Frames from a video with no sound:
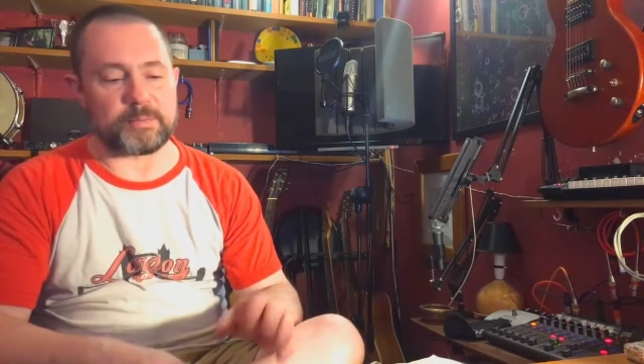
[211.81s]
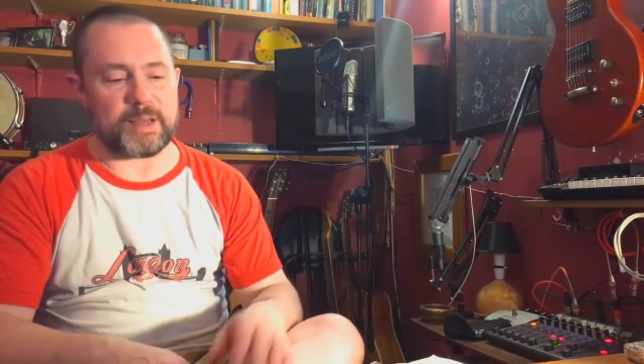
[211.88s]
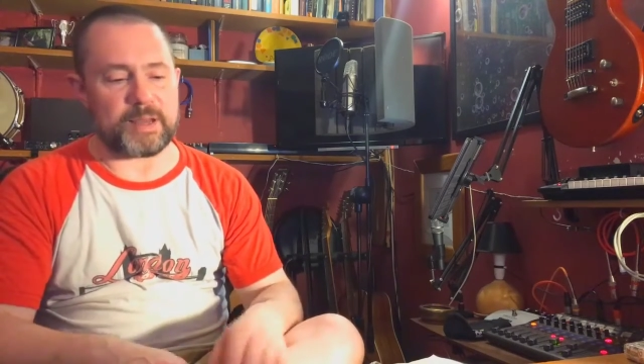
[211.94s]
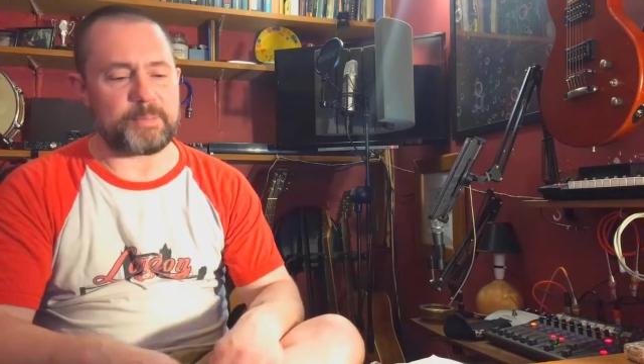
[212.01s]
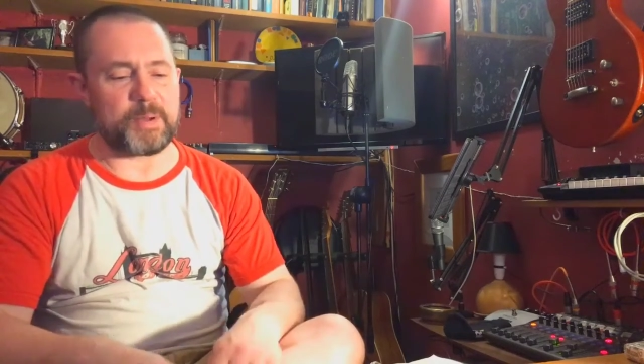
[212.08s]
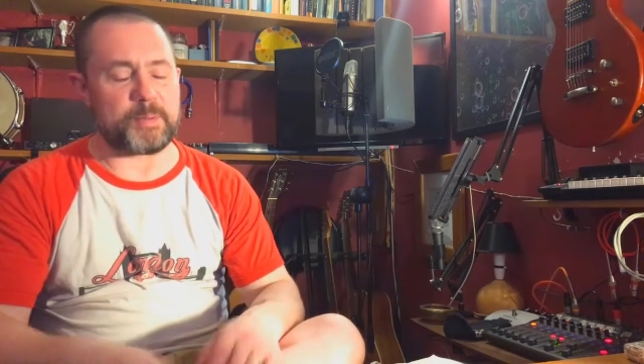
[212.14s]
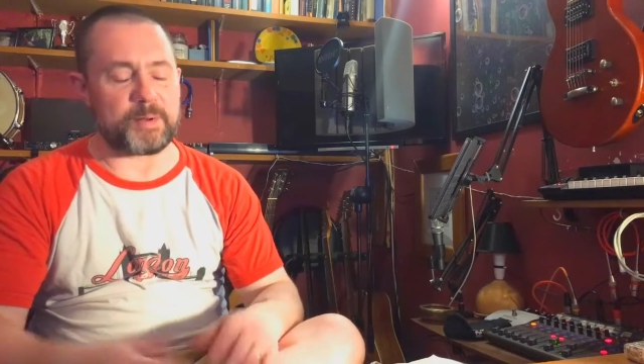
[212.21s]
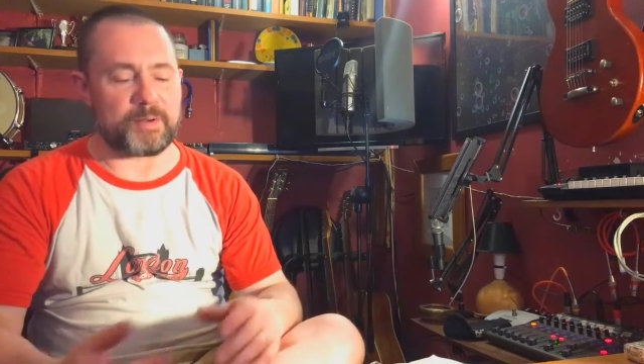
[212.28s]
and
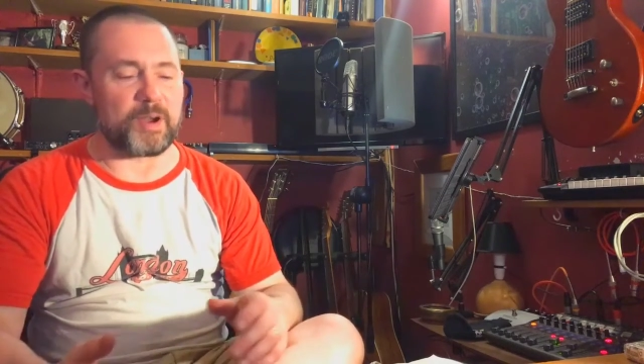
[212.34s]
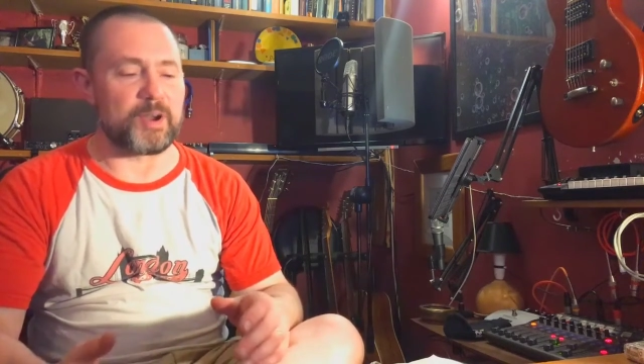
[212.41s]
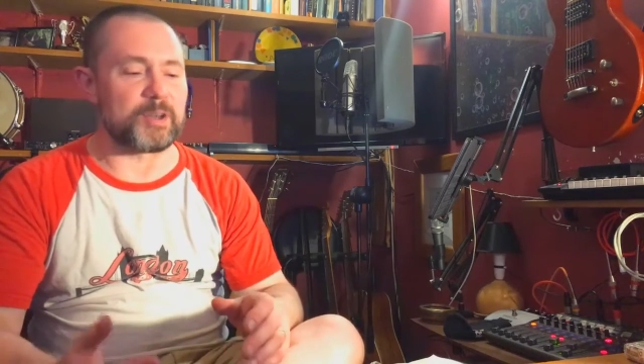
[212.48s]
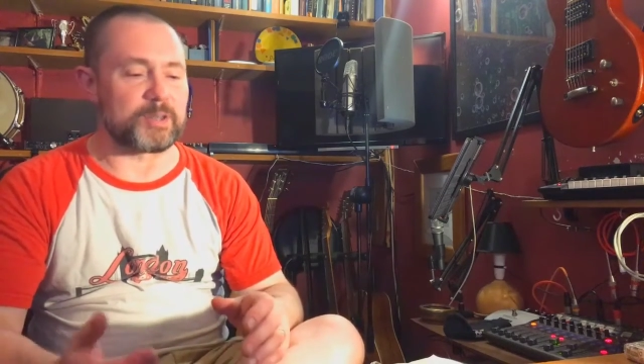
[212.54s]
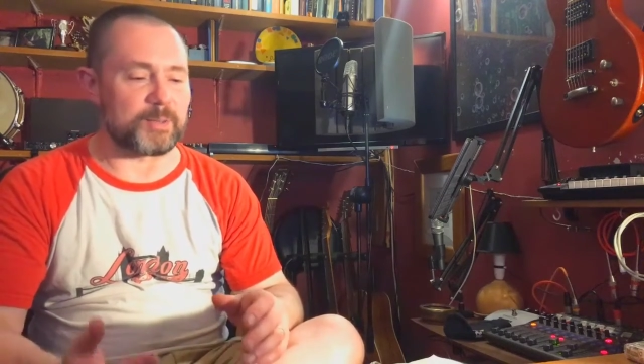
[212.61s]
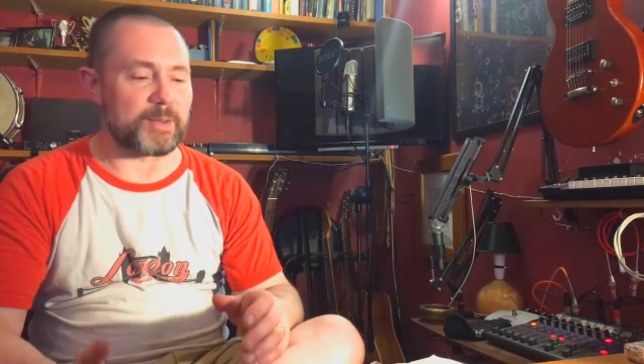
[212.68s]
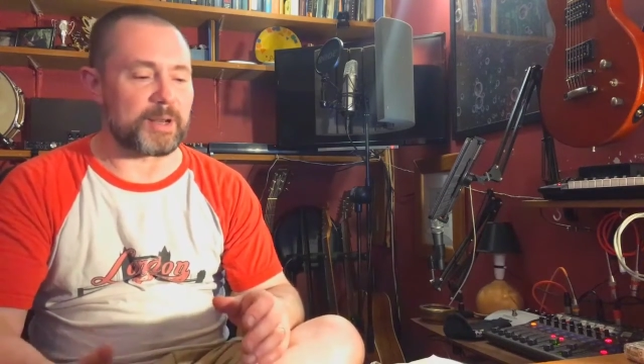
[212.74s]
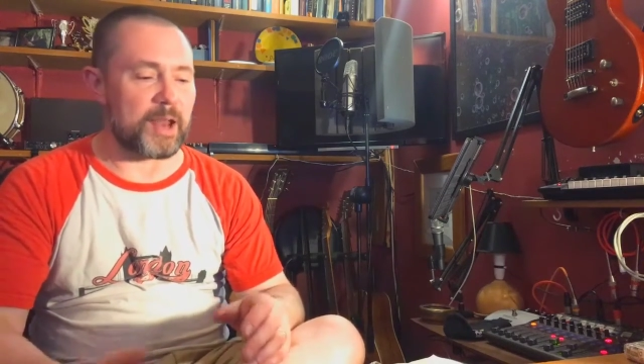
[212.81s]
people have heard
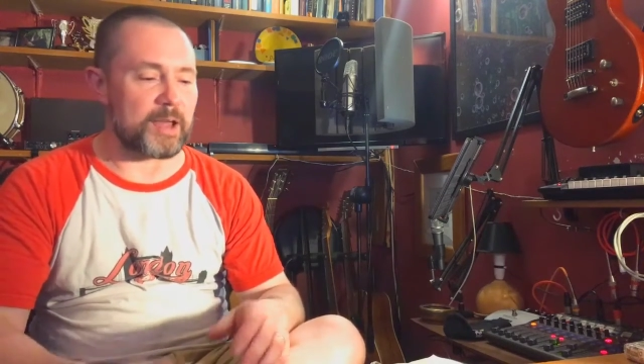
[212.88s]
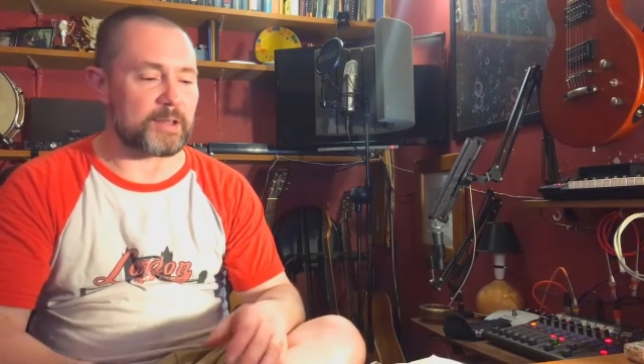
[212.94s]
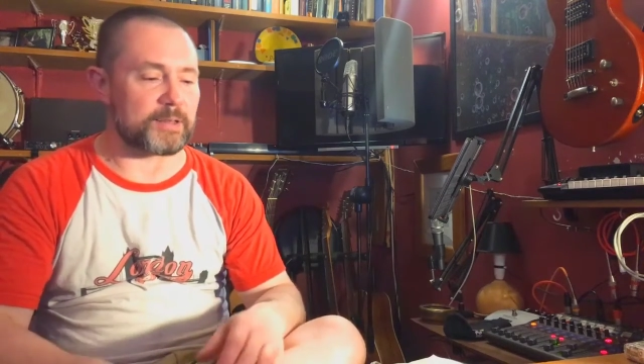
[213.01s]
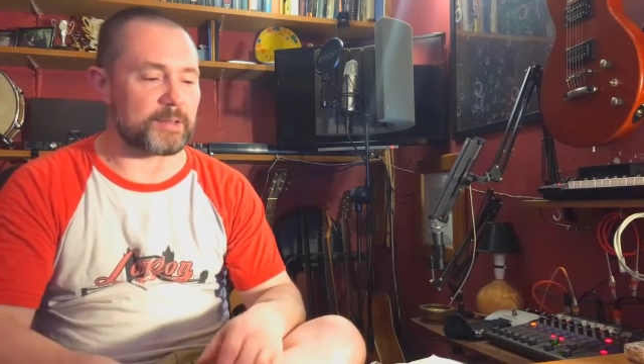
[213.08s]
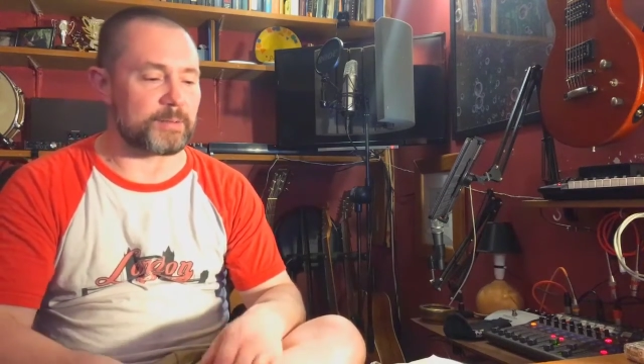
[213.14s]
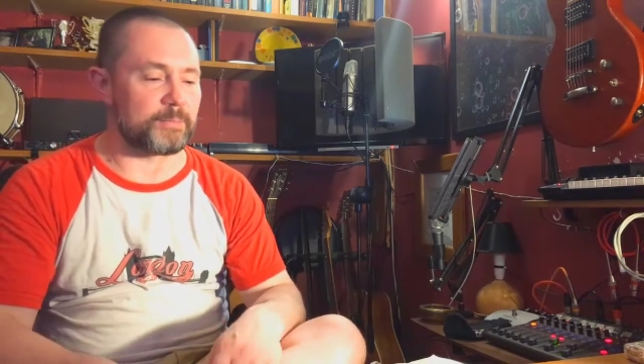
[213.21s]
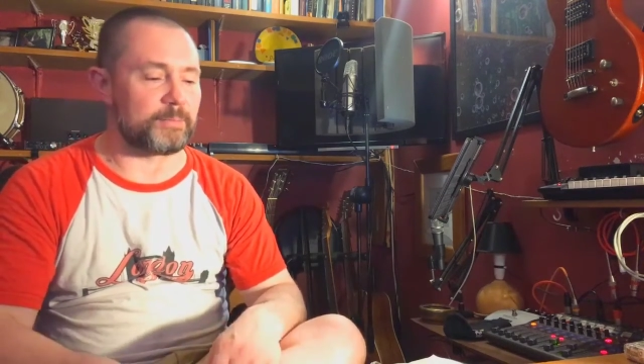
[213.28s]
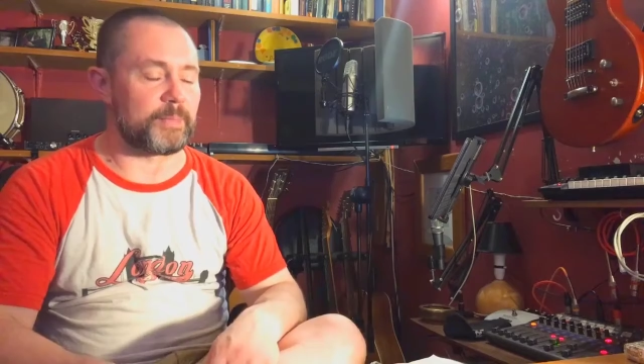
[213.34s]
them and liked
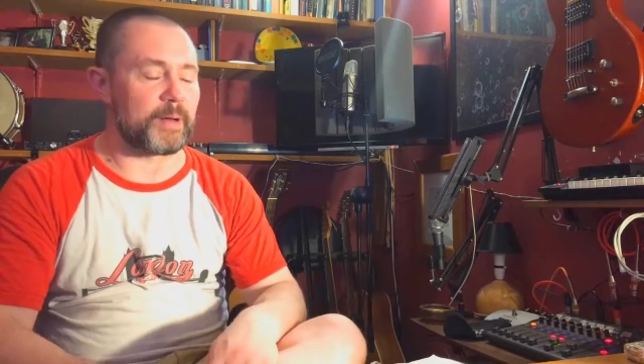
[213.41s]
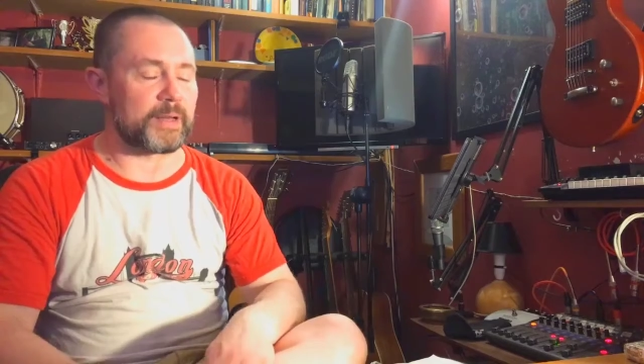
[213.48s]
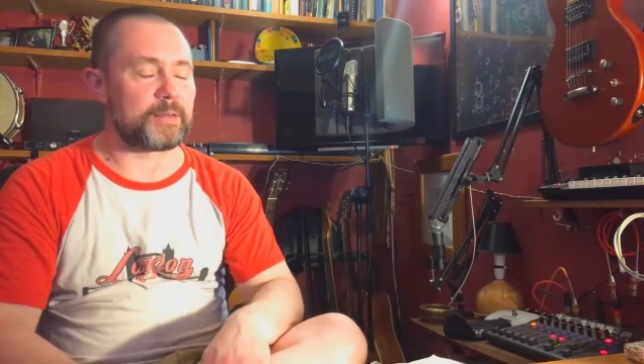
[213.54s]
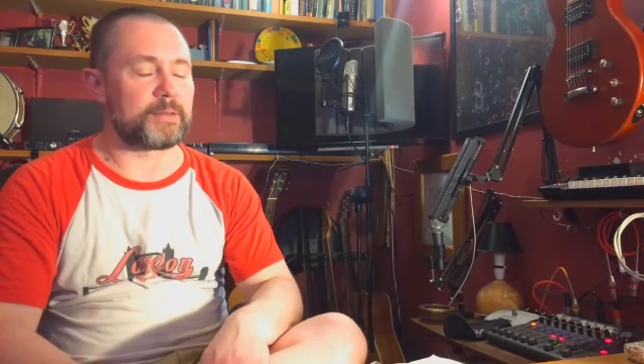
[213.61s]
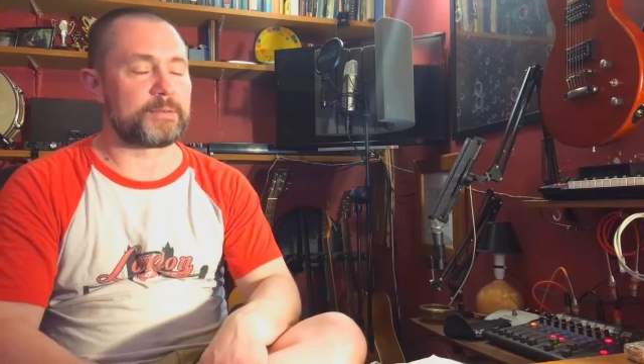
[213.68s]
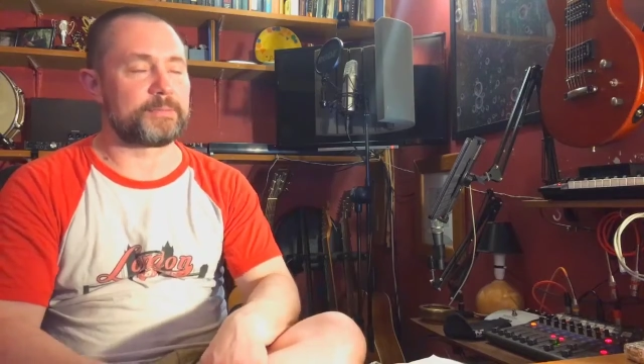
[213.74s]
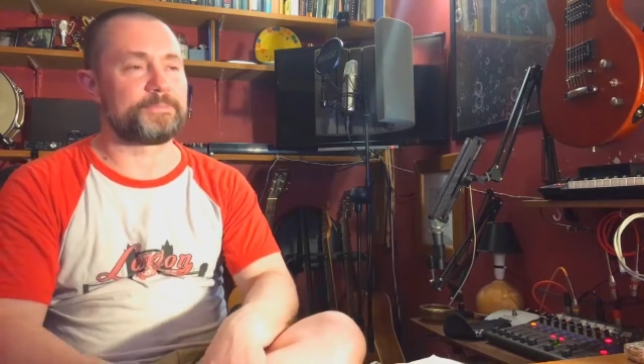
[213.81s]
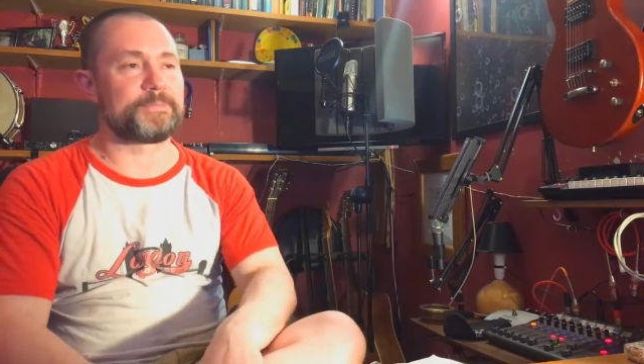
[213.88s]
them, but,
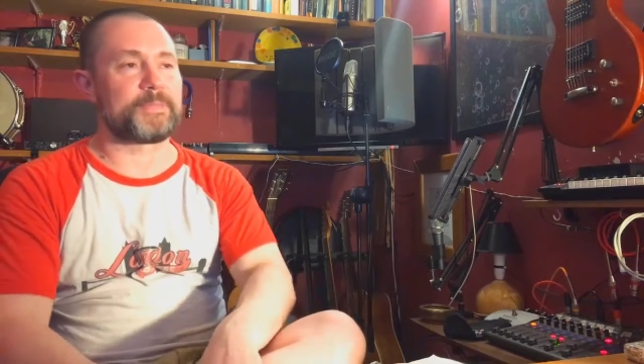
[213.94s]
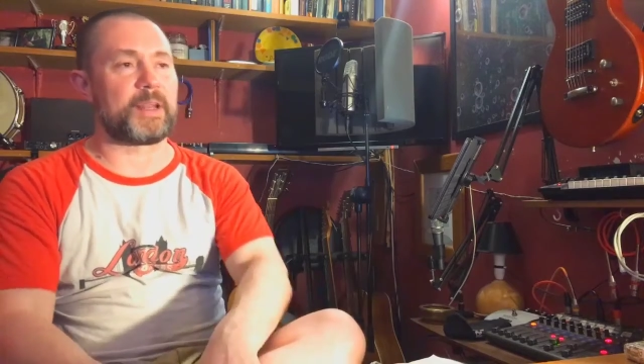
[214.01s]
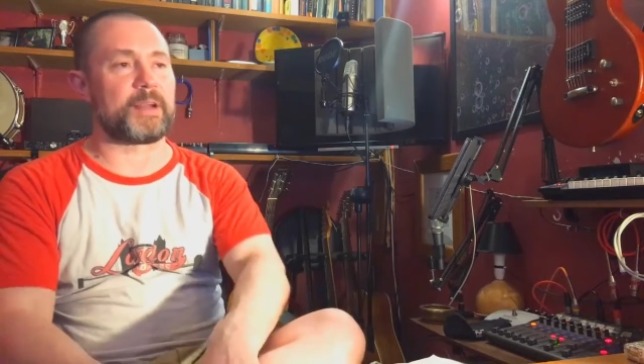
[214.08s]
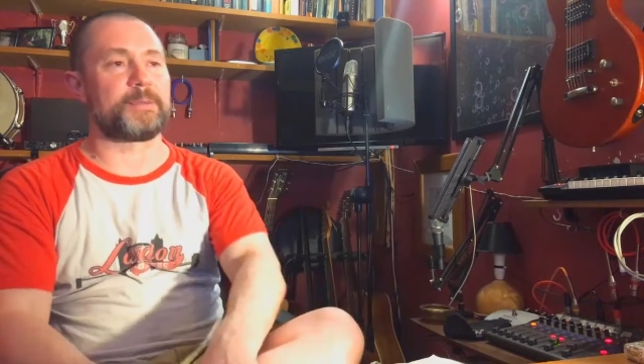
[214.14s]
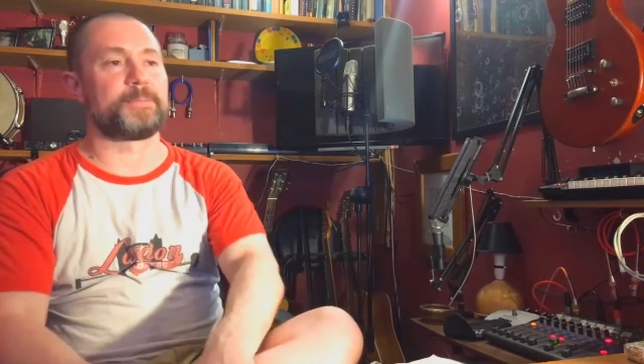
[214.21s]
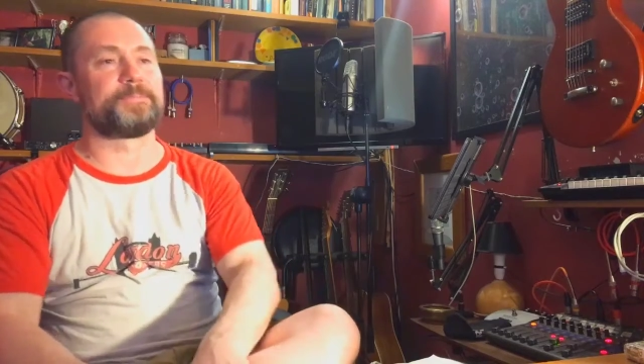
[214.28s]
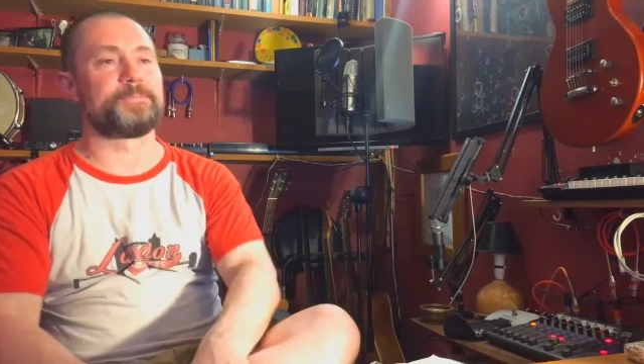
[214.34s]
you know,